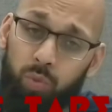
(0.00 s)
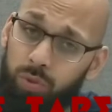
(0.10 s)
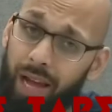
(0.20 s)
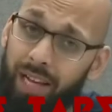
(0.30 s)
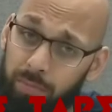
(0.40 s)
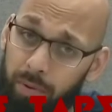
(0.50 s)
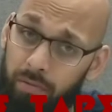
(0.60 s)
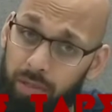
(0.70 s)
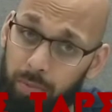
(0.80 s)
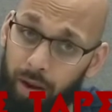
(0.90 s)
Will that
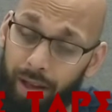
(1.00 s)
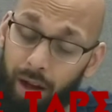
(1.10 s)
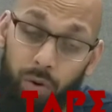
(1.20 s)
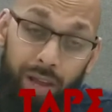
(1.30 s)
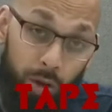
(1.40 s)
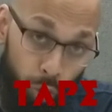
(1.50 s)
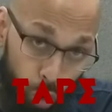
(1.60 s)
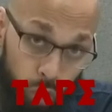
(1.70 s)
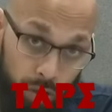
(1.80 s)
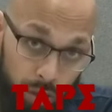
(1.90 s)
experience play out? It
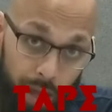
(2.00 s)
could.